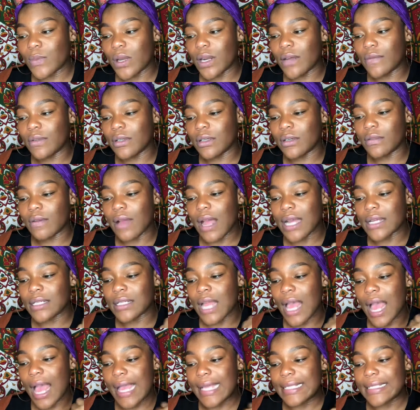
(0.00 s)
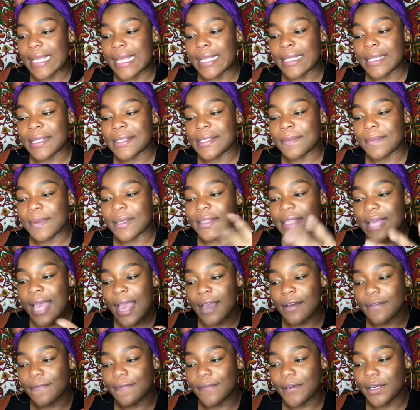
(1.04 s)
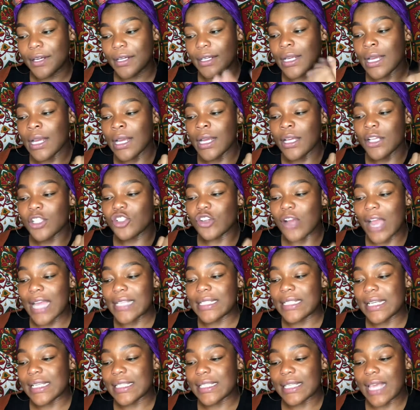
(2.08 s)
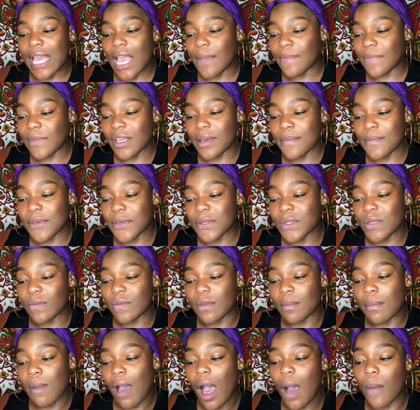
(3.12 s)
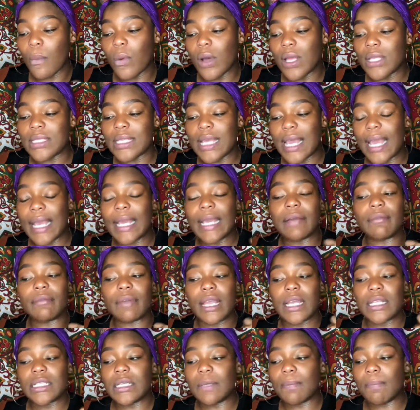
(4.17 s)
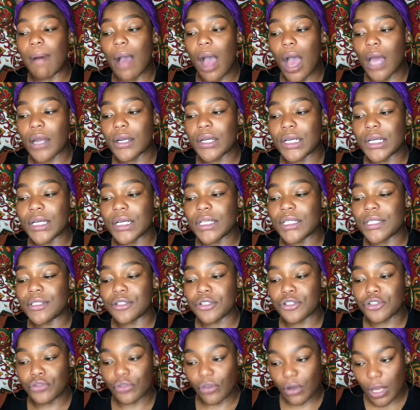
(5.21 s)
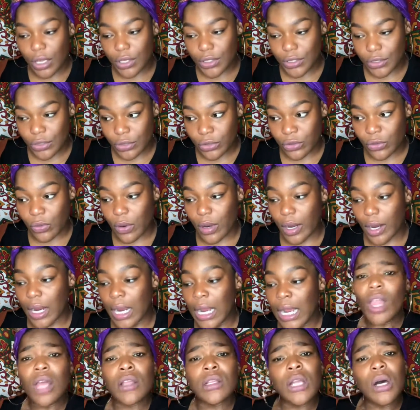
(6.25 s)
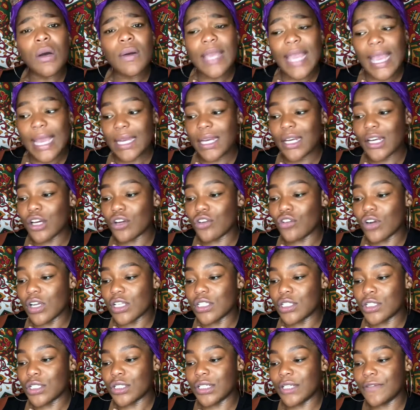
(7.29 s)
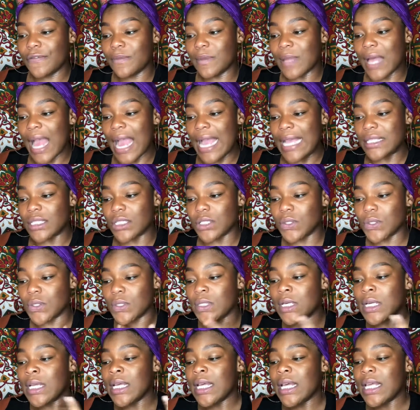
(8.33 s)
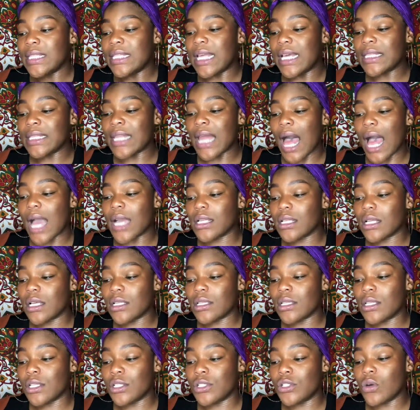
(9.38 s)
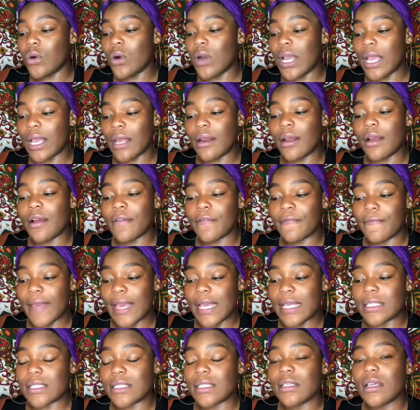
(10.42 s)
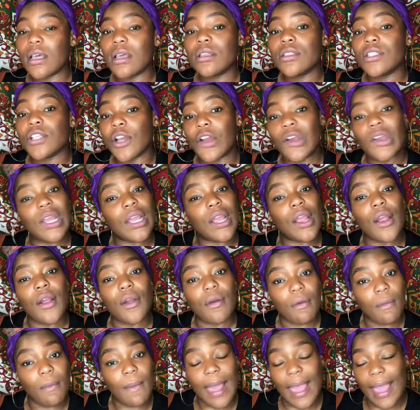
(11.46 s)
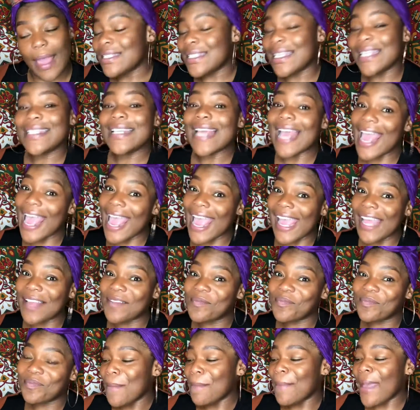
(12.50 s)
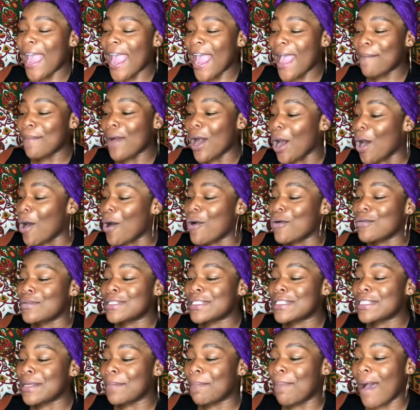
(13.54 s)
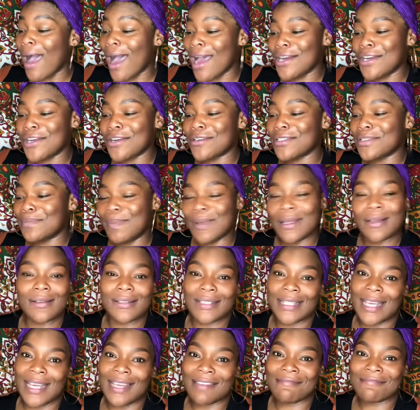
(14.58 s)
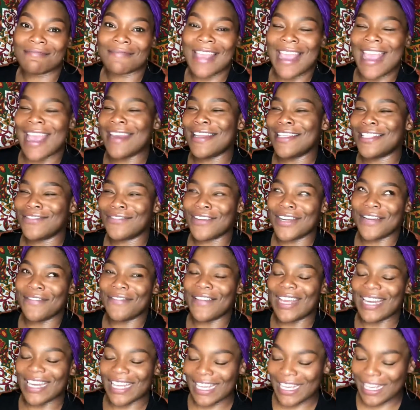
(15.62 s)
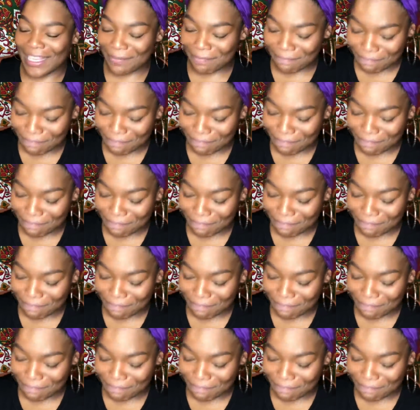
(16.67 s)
of Little Rock 9's, Elizabeth Eckford, tried to escape the abuse of the mob one day and ran to Ponder's drugstore, located across the street from the high school. They locked the door in her face, turning her away. Today, Pam owns the Ponders building and is renovating it.